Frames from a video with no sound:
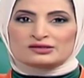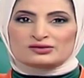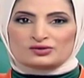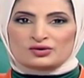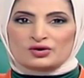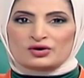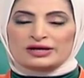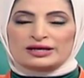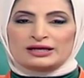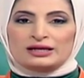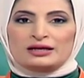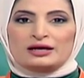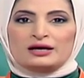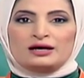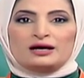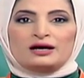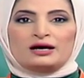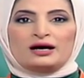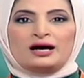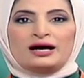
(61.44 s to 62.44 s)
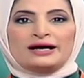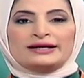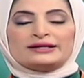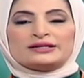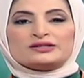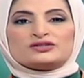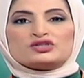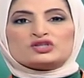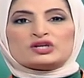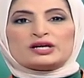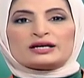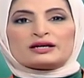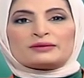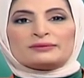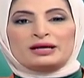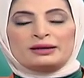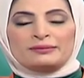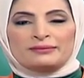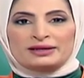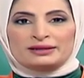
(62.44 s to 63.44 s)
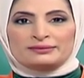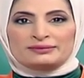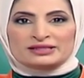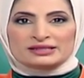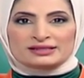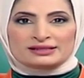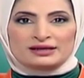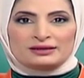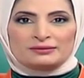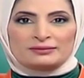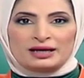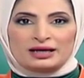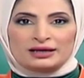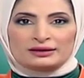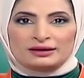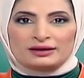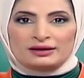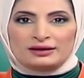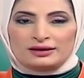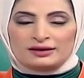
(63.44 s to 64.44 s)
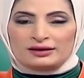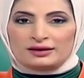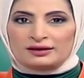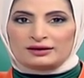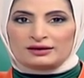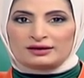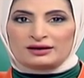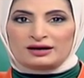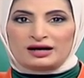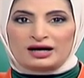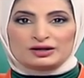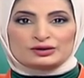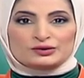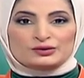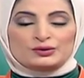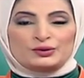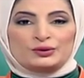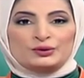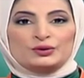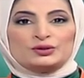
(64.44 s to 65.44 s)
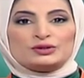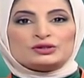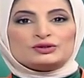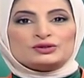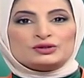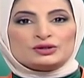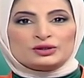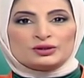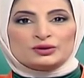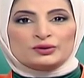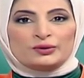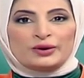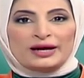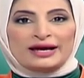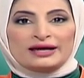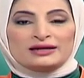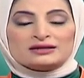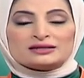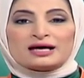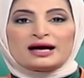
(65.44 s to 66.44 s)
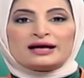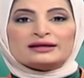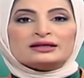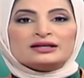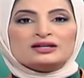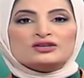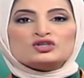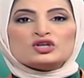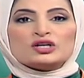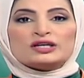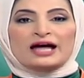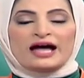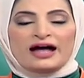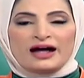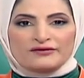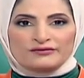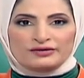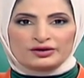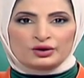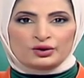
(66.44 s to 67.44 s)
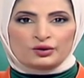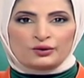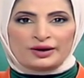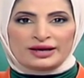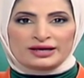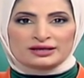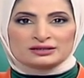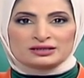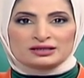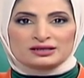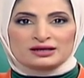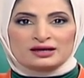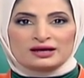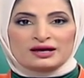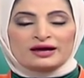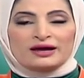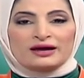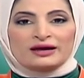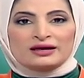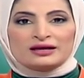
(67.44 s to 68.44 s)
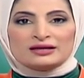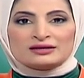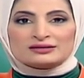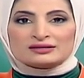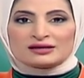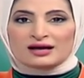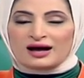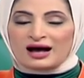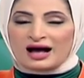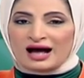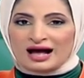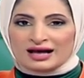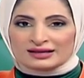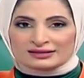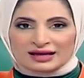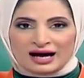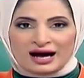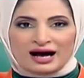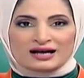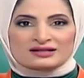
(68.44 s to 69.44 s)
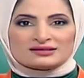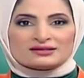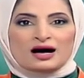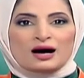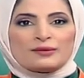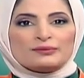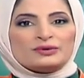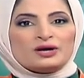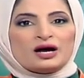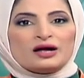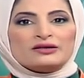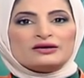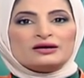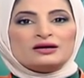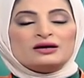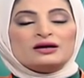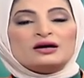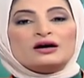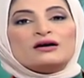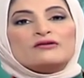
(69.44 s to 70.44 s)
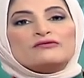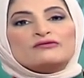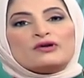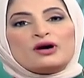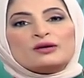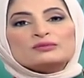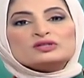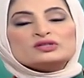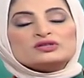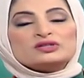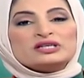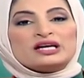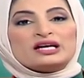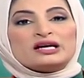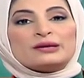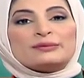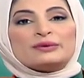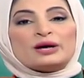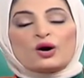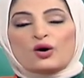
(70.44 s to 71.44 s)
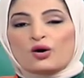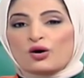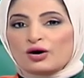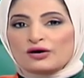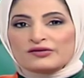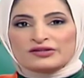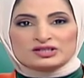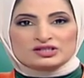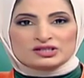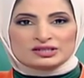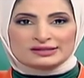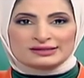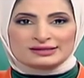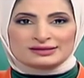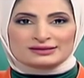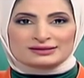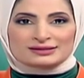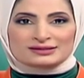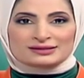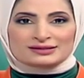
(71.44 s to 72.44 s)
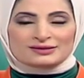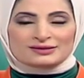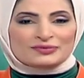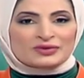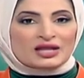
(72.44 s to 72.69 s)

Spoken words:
Royal Highness Sheikh Mohammed bin Salman Al Saud to Kuwait, and each and every Kuwaiti is and has a brother from Saudi Arabia or the GCCs.